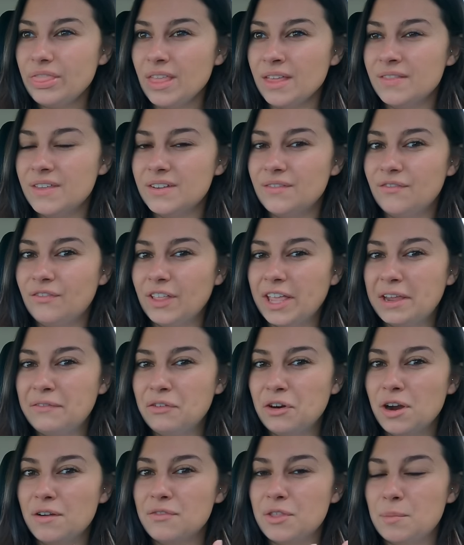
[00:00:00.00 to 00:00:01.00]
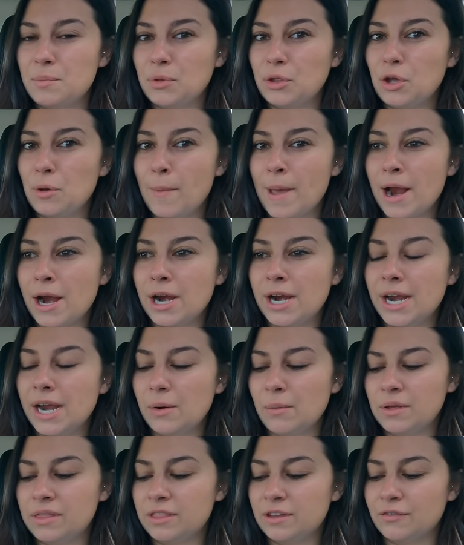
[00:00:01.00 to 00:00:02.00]
the flavor of the
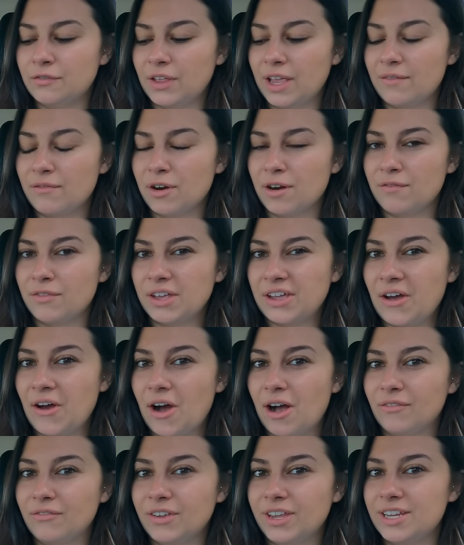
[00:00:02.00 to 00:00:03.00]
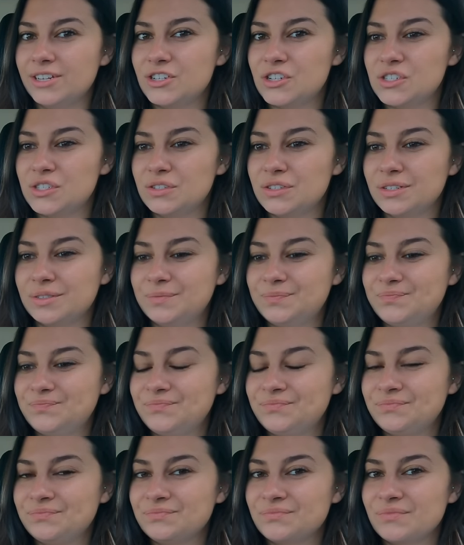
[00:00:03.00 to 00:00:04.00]
blueberry with the flavor of the coffee just
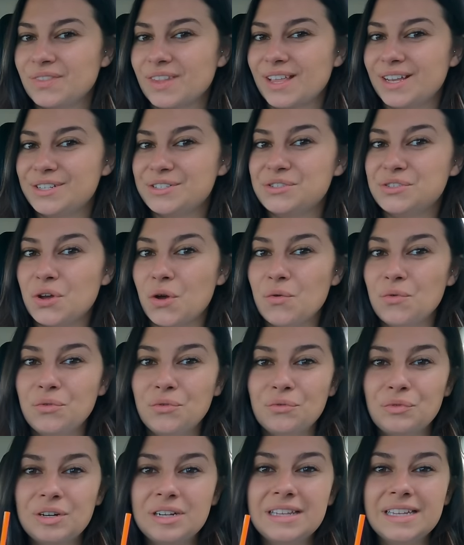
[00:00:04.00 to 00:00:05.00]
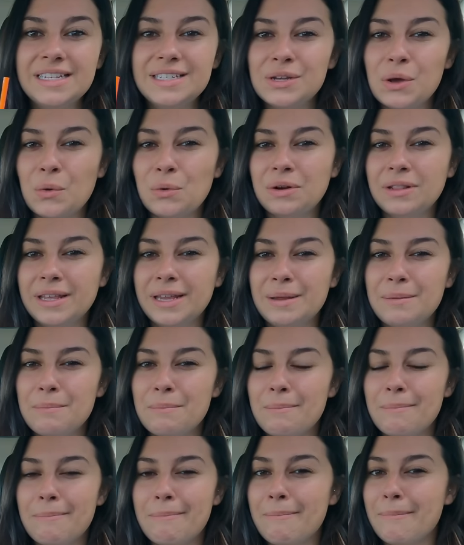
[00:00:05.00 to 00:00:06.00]
don't really totally
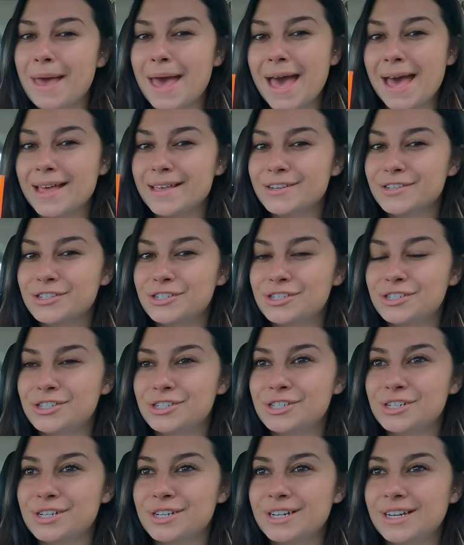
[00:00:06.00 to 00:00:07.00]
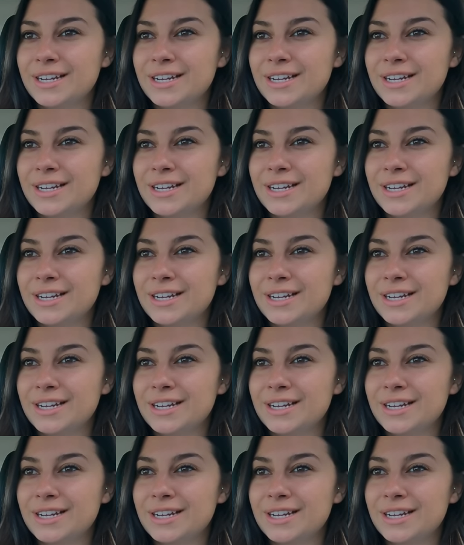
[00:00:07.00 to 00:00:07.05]
mesh.